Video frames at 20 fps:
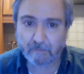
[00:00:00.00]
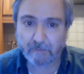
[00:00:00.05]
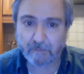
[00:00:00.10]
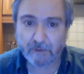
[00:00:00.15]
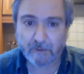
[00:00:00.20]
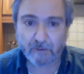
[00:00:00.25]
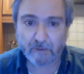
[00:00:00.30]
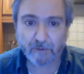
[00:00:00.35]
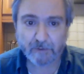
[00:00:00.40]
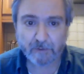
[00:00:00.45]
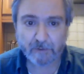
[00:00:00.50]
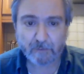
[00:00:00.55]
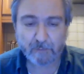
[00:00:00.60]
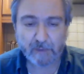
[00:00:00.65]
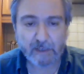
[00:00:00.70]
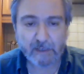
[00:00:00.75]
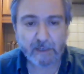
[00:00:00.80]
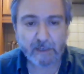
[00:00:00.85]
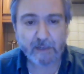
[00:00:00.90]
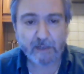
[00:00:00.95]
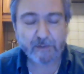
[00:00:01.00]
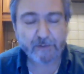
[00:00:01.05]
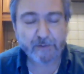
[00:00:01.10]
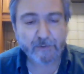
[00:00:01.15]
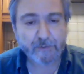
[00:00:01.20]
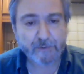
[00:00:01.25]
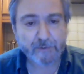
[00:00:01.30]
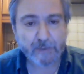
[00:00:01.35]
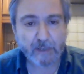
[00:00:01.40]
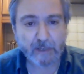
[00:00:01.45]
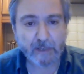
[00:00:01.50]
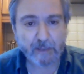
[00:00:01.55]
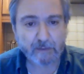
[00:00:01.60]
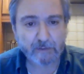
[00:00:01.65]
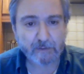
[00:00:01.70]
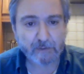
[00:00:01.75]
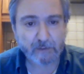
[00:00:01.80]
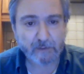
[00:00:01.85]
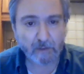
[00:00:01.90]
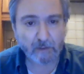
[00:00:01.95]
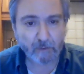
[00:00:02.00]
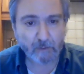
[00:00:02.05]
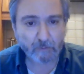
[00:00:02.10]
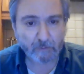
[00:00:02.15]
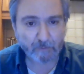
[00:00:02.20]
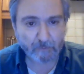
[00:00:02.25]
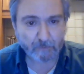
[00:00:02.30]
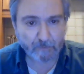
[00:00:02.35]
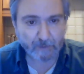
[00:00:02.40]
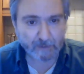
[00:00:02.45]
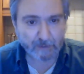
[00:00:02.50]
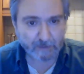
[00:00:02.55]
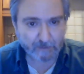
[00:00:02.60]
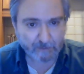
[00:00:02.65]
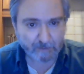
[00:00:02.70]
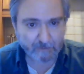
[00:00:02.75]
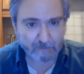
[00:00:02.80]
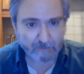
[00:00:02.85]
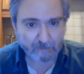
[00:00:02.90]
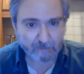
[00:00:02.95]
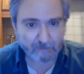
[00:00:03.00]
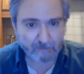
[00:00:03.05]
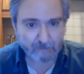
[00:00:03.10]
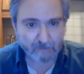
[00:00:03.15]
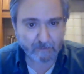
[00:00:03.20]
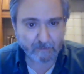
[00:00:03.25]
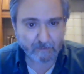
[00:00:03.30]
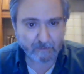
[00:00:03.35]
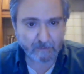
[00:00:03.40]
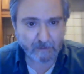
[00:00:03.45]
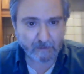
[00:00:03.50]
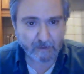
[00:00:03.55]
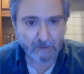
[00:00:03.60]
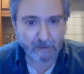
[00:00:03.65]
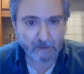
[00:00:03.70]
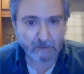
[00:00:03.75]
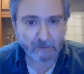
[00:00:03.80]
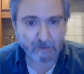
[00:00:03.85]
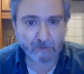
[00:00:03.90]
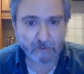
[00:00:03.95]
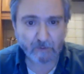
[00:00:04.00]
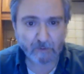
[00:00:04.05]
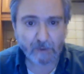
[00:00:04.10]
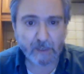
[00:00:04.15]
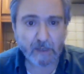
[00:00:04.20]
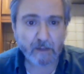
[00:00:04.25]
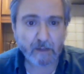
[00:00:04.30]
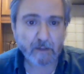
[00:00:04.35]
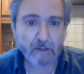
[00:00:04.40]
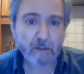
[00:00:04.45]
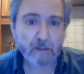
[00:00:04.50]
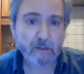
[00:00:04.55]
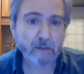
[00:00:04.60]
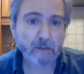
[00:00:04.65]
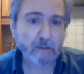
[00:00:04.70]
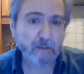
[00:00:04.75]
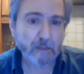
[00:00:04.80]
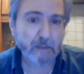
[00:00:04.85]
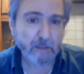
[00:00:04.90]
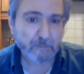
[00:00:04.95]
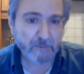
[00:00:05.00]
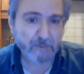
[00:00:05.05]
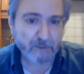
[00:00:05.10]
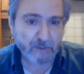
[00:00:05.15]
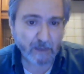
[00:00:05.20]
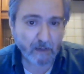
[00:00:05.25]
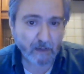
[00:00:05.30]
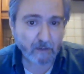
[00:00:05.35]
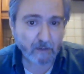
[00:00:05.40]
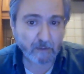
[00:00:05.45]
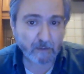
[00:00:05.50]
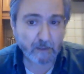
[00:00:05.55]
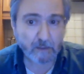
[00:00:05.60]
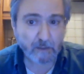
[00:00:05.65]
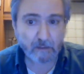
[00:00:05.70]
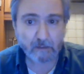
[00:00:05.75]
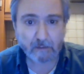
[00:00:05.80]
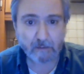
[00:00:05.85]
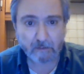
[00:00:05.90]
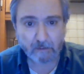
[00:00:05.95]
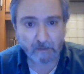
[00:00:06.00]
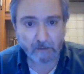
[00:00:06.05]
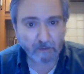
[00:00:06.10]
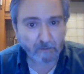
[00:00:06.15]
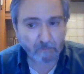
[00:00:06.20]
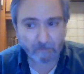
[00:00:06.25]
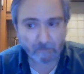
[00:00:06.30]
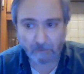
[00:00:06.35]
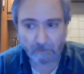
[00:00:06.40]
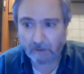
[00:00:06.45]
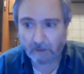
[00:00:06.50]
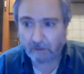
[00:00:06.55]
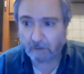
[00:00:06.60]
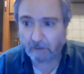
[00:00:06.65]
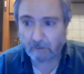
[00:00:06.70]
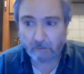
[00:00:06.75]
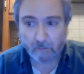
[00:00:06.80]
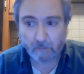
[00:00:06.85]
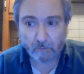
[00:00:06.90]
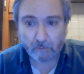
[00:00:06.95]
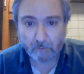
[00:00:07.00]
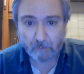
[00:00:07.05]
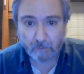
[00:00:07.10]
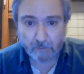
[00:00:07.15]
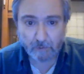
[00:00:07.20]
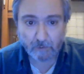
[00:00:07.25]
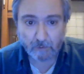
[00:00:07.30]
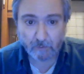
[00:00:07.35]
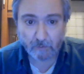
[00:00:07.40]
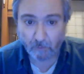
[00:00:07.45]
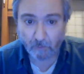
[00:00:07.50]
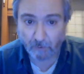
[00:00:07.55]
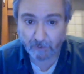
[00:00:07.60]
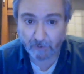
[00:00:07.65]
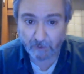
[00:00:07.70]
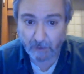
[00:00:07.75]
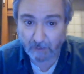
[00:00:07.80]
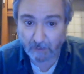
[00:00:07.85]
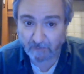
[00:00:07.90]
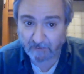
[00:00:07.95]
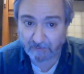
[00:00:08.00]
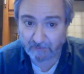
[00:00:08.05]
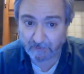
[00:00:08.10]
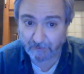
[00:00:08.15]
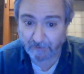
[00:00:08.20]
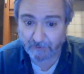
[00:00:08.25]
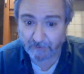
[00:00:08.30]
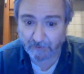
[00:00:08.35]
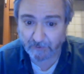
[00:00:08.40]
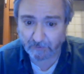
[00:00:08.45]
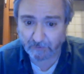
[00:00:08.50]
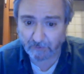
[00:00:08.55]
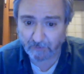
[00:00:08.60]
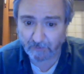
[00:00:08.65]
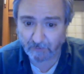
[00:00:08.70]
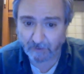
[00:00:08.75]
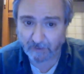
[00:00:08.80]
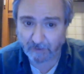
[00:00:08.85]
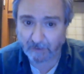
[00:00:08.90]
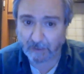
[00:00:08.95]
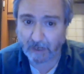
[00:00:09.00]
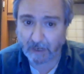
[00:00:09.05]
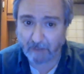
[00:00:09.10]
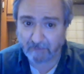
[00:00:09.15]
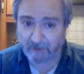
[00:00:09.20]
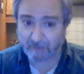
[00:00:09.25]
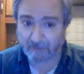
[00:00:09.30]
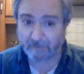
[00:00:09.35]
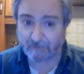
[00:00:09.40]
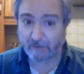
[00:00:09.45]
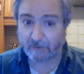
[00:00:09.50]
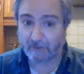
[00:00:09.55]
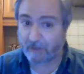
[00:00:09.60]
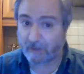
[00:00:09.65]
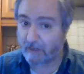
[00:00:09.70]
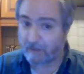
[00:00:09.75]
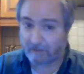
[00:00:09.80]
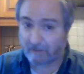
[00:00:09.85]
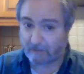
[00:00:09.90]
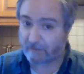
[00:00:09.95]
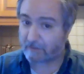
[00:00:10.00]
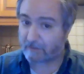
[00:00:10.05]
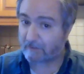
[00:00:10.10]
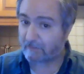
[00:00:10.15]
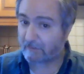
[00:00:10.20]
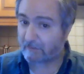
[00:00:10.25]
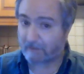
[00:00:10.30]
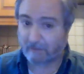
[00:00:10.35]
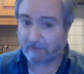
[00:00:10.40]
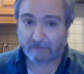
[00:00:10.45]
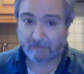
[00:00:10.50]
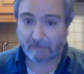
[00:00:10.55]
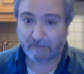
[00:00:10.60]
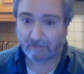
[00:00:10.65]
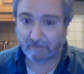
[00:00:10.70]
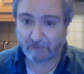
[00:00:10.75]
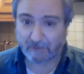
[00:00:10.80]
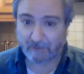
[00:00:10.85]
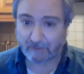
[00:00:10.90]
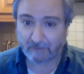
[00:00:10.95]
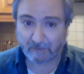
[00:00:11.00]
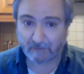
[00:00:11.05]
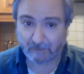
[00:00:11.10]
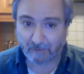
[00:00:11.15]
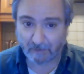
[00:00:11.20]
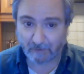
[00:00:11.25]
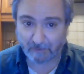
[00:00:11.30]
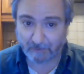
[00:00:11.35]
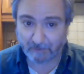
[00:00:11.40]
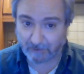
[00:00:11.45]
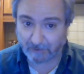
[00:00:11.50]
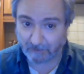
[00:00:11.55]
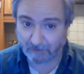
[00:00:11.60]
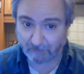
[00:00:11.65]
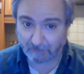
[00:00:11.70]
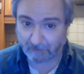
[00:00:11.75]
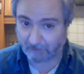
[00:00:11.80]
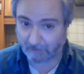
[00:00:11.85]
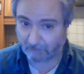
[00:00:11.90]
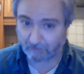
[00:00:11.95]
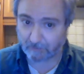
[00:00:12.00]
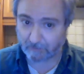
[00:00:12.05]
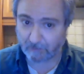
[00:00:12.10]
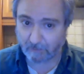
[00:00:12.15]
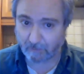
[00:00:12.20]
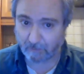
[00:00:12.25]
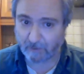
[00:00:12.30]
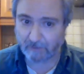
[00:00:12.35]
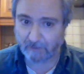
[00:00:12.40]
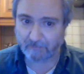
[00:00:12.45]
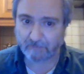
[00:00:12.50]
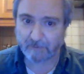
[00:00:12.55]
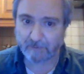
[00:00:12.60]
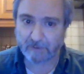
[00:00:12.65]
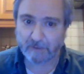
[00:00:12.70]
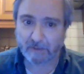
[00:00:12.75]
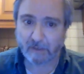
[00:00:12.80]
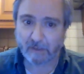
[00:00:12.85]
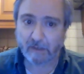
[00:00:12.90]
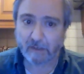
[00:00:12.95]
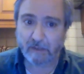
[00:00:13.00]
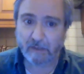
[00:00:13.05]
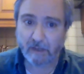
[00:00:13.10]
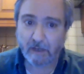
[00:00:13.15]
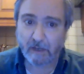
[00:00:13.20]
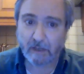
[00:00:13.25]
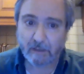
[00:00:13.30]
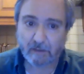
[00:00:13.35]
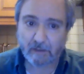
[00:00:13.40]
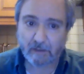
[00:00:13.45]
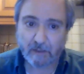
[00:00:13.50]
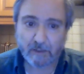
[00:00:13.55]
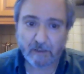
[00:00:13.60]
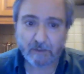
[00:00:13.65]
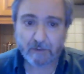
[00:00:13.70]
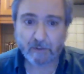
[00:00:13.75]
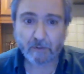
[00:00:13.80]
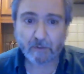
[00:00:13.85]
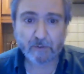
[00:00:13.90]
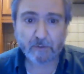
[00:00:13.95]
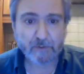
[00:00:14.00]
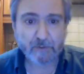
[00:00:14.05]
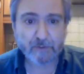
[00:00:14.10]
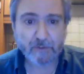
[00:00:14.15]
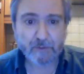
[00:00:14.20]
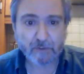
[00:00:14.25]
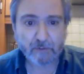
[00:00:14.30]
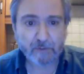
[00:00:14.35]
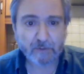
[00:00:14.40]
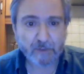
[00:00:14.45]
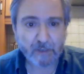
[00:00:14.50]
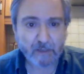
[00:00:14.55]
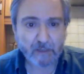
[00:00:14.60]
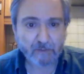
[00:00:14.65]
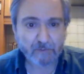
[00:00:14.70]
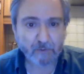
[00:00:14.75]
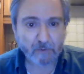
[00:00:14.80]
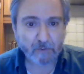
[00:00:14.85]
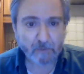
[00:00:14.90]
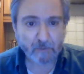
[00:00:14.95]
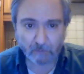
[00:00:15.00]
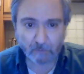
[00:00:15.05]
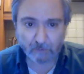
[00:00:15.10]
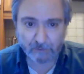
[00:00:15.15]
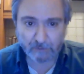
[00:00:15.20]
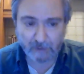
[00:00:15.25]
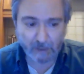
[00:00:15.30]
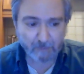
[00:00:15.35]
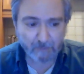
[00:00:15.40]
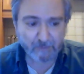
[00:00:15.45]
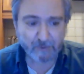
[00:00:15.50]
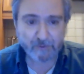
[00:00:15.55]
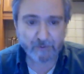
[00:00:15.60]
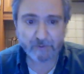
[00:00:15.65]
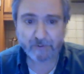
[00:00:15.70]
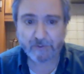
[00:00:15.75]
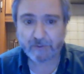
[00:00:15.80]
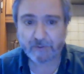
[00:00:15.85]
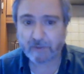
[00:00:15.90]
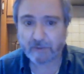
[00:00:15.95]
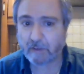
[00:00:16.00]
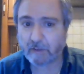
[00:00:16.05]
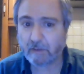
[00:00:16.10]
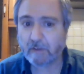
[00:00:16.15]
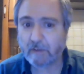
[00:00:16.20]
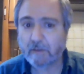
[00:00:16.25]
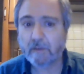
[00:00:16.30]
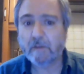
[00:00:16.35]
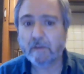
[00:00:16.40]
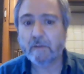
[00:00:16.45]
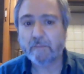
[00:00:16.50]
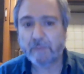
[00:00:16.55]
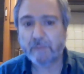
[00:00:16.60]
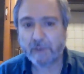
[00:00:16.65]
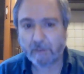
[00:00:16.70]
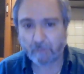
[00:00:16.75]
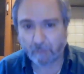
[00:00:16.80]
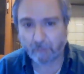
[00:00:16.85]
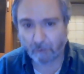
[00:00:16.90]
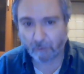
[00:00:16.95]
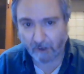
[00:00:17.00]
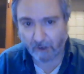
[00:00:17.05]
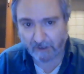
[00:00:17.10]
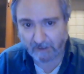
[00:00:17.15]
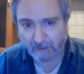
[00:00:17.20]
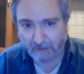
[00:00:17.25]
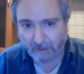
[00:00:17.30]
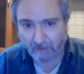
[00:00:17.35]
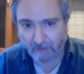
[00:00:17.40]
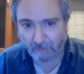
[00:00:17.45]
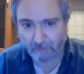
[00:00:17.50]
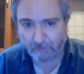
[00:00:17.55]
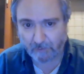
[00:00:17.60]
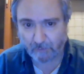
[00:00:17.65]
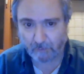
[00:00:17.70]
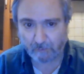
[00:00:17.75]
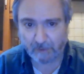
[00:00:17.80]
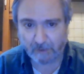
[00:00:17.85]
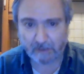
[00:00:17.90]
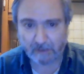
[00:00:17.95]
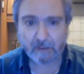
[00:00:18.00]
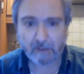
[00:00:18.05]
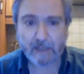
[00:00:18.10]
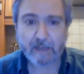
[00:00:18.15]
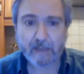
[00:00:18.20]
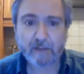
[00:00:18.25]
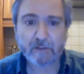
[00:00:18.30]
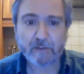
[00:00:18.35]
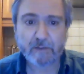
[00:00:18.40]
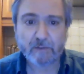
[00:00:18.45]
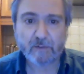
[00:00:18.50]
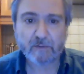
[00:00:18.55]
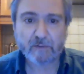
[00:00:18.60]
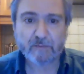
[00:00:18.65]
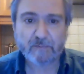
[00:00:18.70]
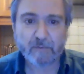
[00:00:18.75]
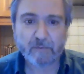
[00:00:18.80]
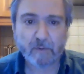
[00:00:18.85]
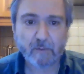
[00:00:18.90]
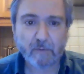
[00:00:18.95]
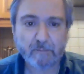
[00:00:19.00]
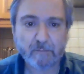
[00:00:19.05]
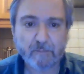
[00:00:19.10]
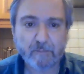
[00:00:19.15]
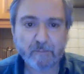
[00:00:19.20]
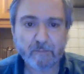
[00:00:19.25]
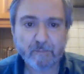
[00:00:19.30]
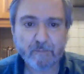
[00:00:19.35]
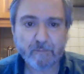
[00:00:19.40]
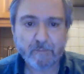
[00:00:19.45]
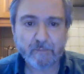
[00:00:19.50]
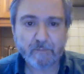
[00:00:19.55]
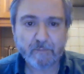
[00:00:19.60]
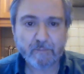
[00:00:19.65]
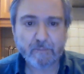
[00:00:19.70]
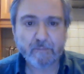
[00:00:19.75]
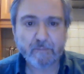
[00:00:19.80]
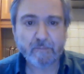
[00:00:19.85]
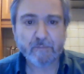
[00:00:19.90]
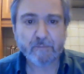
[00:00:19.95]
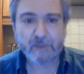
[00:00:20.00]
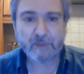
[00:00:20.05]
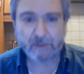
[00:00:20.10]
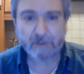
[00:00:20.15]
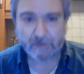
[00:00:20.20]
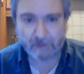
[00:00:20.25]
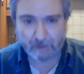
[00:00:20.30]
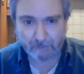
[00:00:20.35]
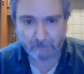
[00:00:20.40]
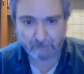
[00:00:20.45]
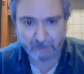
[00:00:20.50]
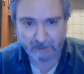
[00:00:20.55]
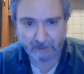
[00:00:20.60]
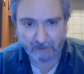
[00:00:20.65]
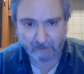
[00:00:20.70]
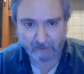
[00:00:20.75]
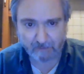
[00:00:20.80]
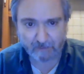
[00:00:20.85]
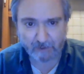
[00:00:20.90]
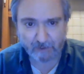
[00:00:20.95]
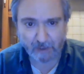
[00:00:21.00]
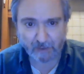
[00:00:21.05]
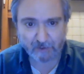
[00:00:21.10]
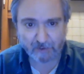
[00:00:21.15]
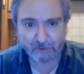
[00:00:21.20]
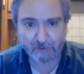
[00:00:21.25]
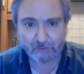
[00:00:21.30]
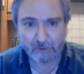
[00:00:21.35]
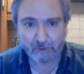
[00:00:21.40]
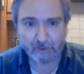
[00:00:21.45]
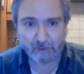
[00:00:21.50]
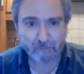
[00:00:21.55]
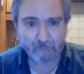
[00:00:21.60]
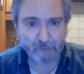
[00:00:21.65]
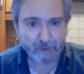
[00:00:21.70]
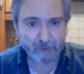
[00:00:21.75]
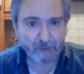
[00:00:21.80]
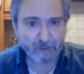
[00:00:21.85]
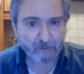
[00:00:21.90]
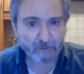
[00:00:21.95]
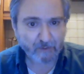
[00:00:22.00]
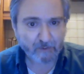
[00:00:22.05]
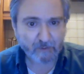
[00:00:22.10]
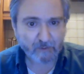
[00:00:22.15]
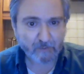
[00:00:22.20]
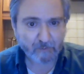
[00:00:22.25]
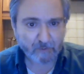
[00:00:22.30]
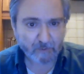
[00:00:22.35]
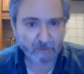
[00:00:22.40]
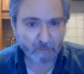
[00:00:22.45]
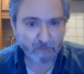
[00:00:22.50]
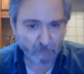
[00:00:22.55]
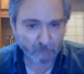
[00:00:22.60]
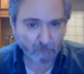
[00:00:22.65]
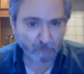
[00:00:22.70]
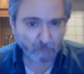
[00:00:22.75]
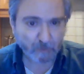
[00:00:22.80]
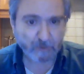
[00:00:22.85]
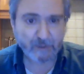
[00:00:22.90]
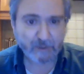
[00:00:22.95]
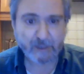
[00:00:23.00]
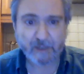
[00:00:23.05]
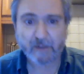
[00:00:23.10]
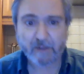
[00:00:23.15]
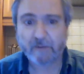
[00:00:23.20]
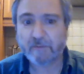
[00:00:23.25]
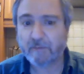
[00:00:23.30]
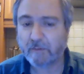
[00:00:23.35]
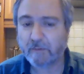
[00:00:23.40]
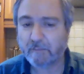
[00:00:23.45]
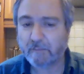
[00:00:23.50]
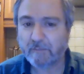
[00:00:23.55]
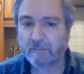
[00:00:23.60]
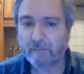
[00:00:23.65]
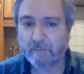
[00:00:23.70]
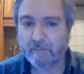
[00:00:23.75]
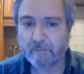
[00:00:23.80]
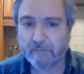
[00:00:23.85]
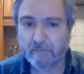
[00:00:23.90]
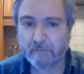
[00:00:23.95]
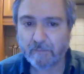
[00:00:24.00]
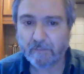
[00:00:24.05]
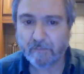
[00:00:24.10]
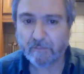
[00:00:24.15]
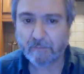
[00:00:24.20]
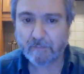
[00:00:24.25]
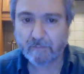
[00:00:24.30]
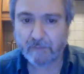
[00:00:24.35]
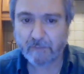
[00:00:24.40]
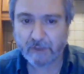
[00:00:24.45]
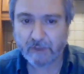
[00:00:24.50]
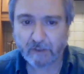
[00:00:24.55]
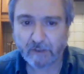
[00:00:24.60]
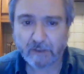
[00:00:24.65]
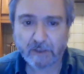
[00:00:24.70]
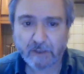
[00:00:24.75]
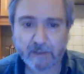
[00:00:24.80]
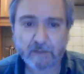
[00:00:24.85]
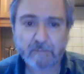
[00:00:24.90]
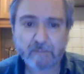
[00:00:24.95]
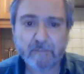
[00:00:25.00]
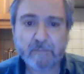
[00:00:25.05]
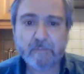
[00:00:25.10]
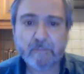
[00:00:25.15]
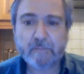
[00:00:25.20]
but also meanders at slower rates. So yeah, it dips down, and it you know, northern hemisphere is still the northern hemisphere. This, you know, the, the Earth is still tilted away from the sun, so you're still going to have the cool temperatures being brought down to mid latitude from the dipping jet stream, bringing the, the cooler air from the Arctic.